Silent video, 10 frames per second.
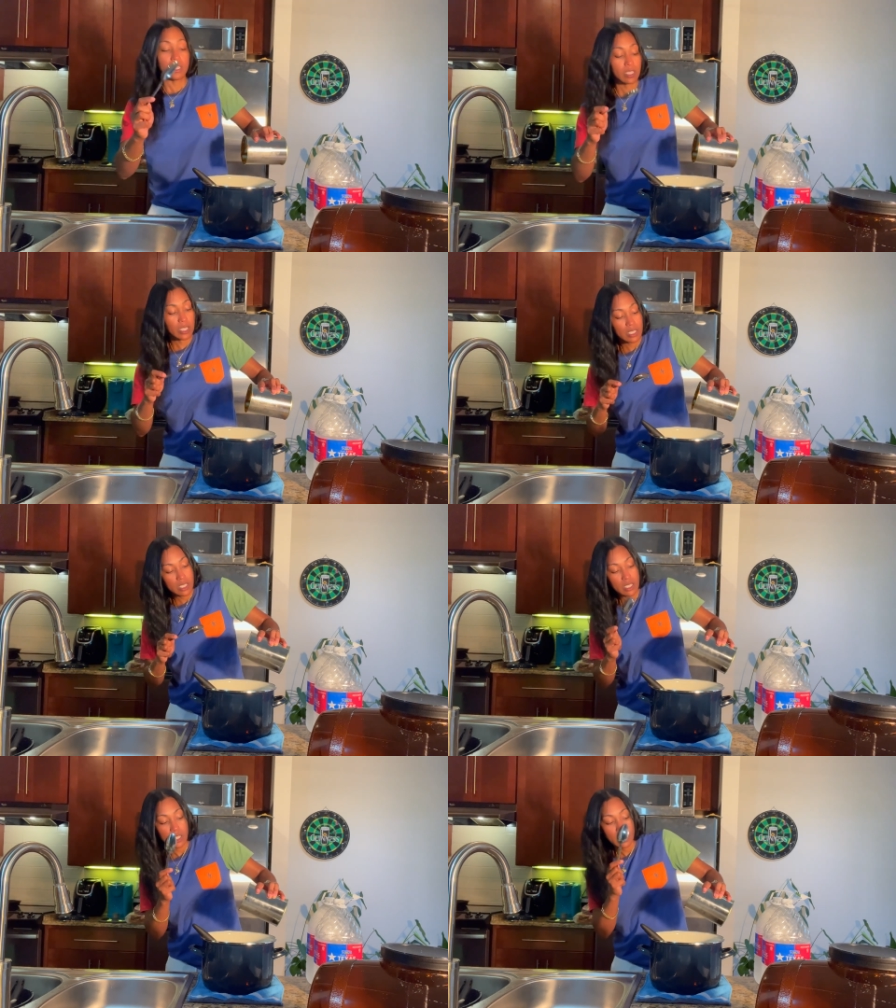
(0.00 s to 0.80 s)

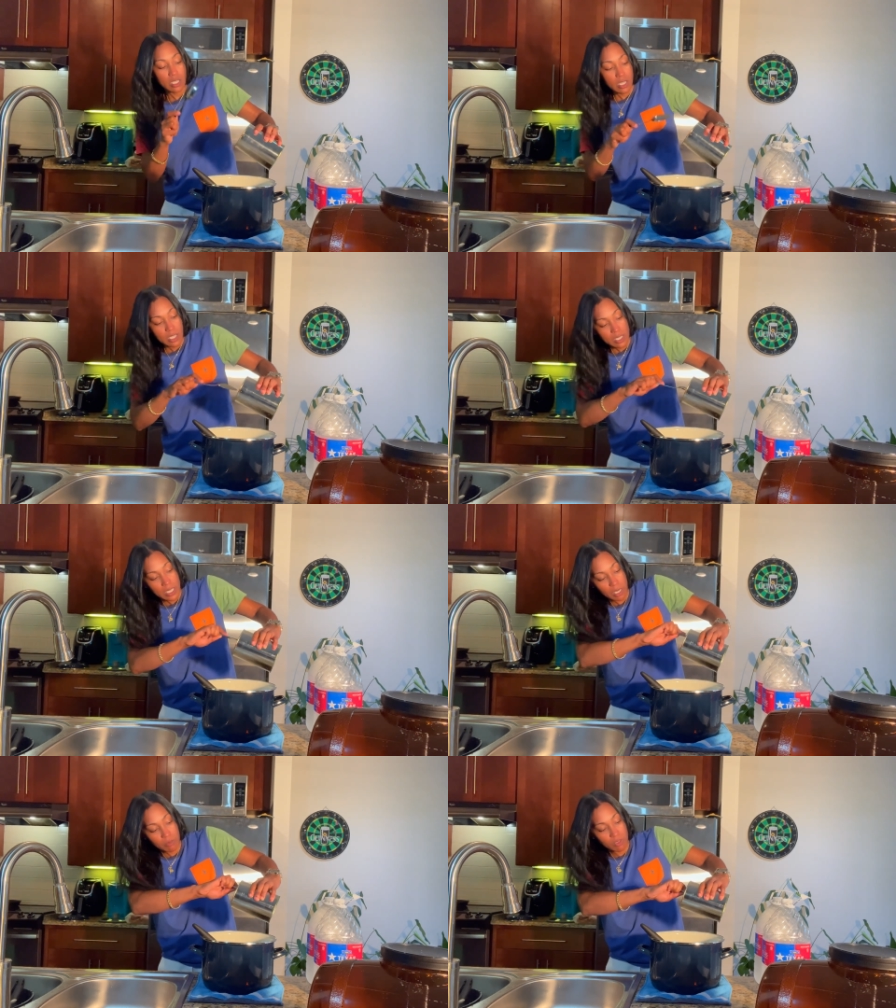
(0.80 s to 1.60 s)
this
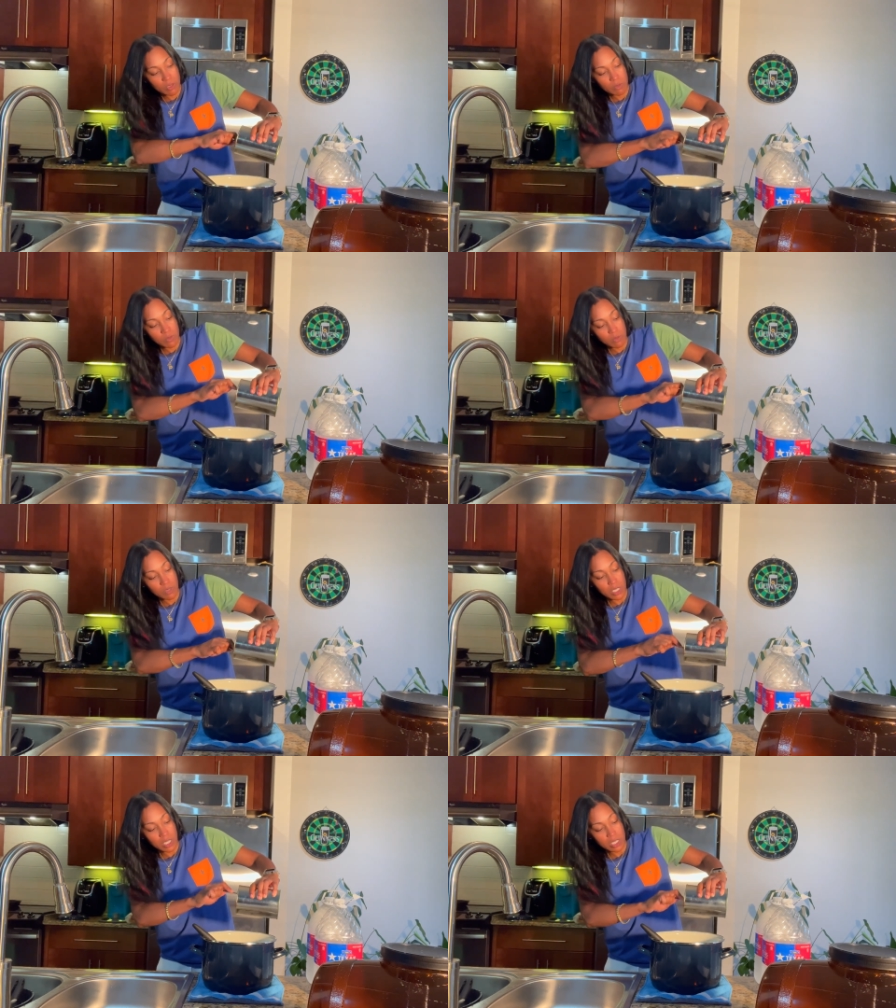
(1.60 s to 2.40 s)
tablespoon
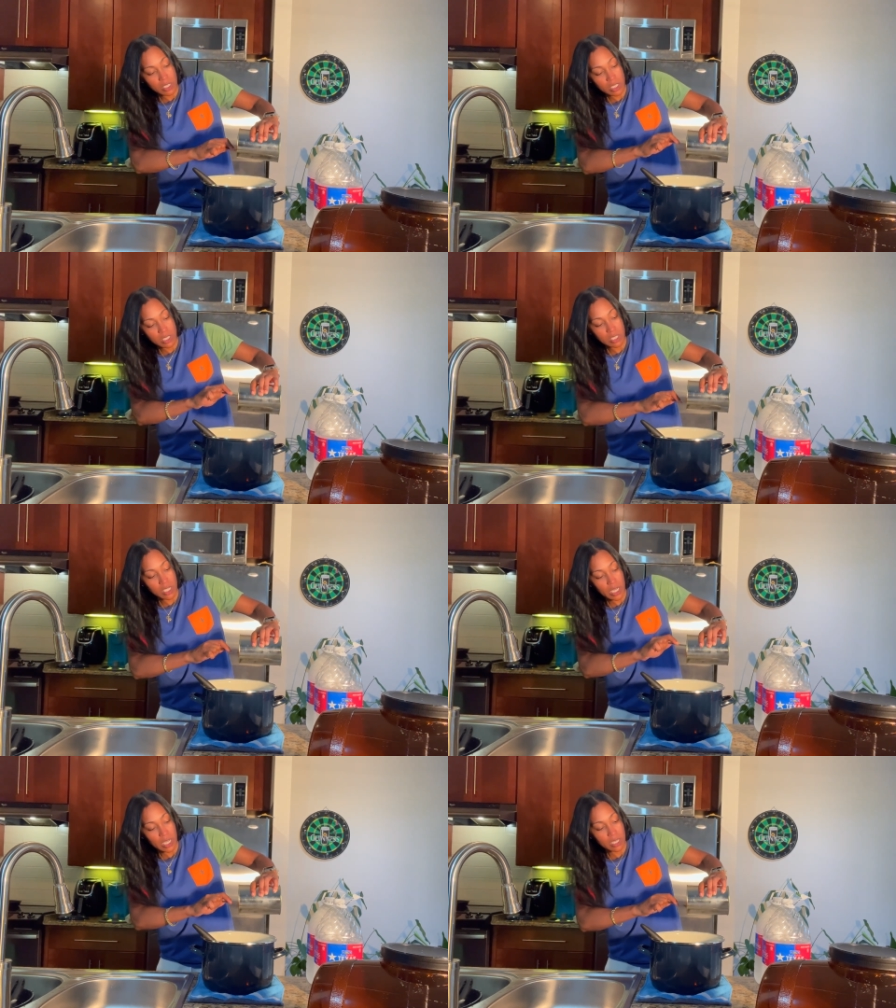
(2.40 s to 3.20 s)
here just to
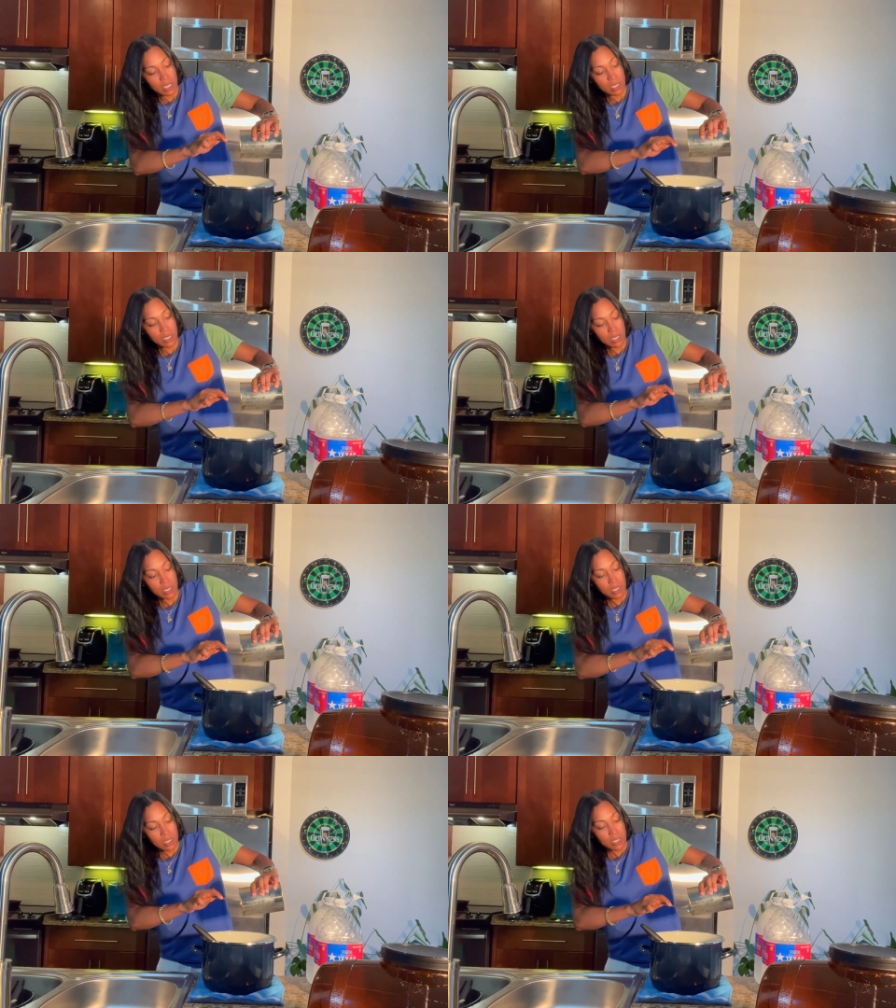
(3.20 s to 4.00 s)
kind of
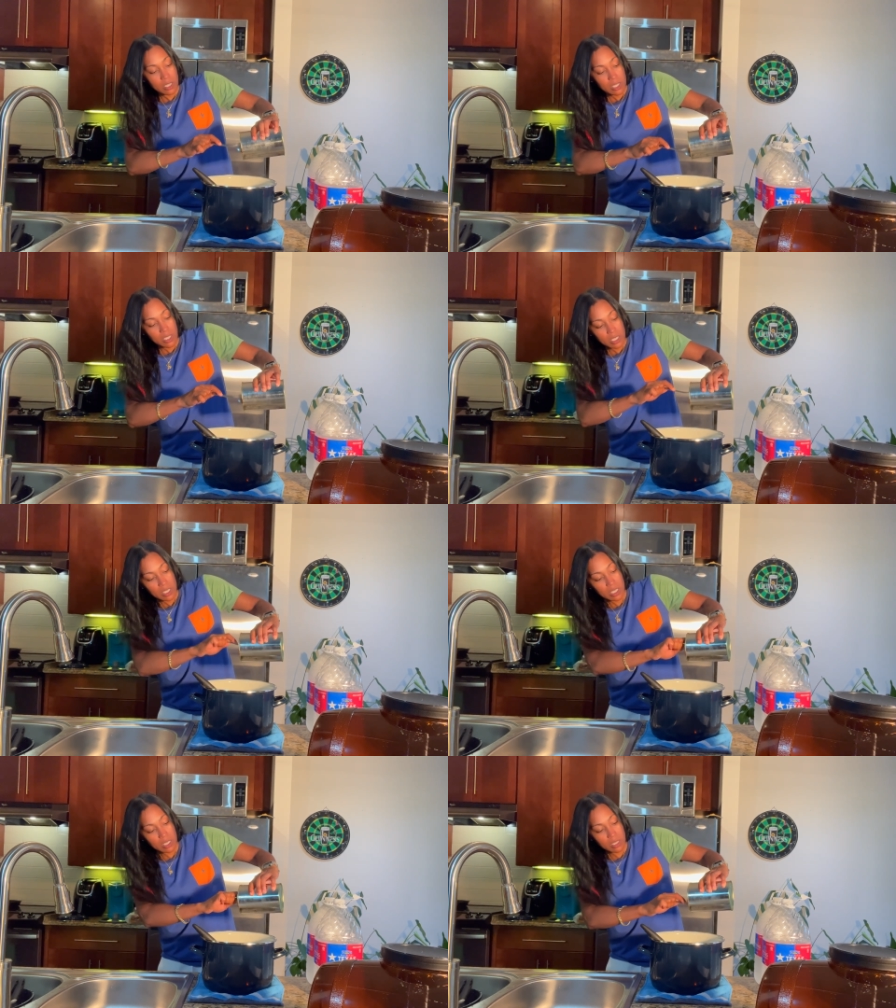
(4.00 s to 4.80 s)

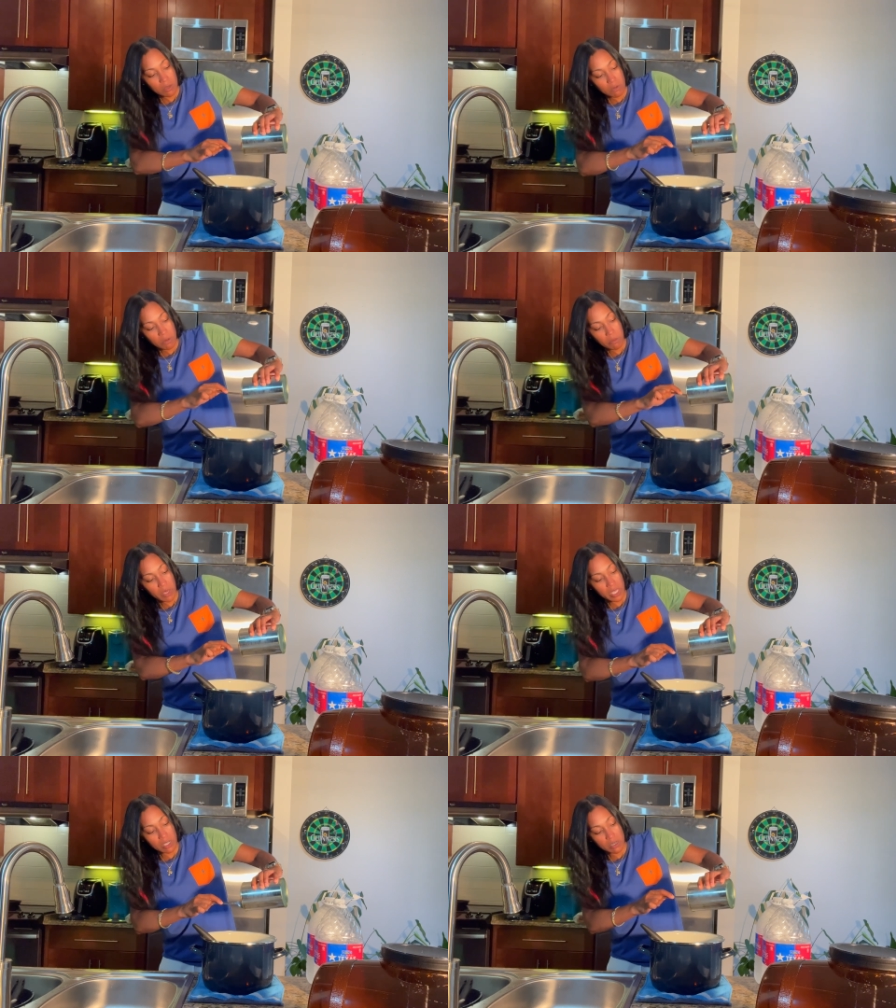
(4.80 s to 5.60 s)
get the
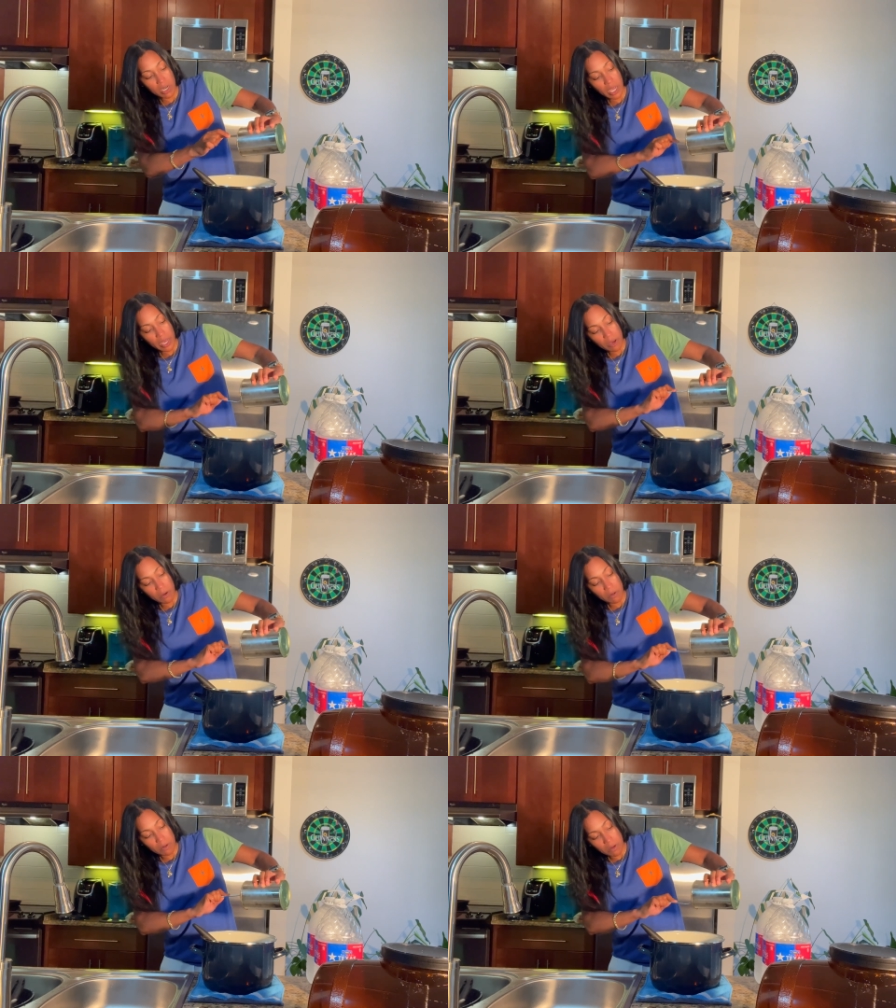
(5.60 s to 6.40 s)
remainder
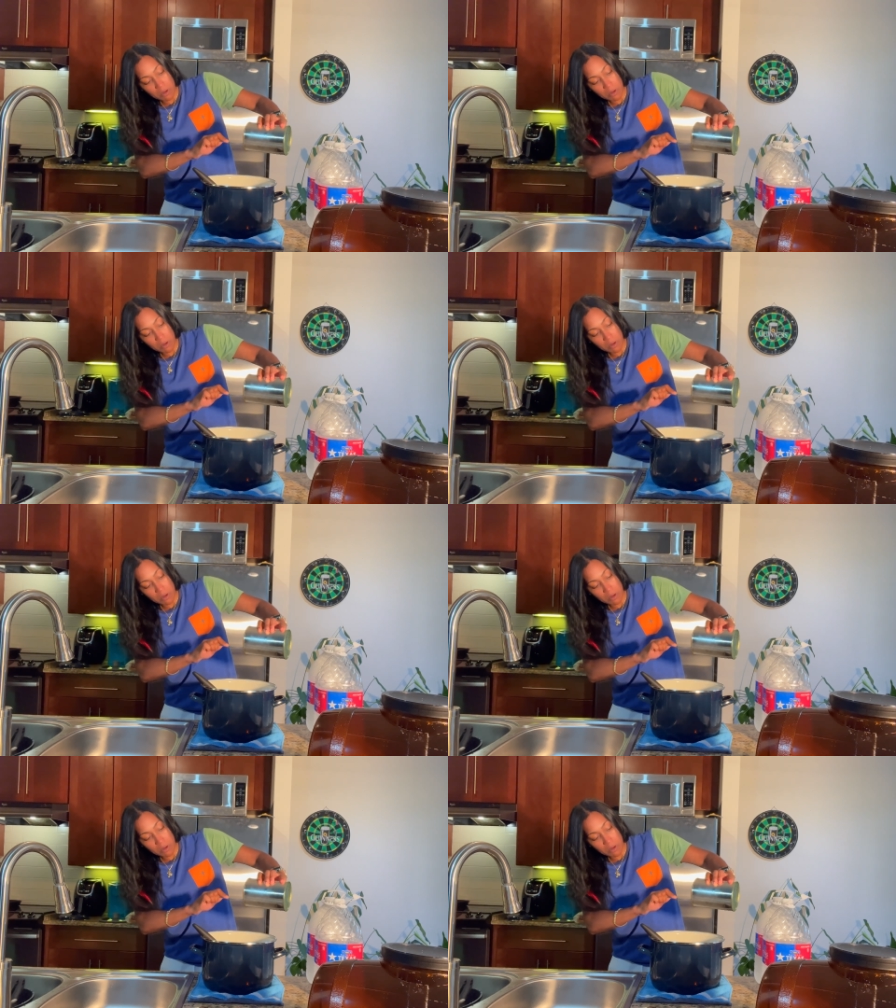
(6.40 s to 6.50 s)
out.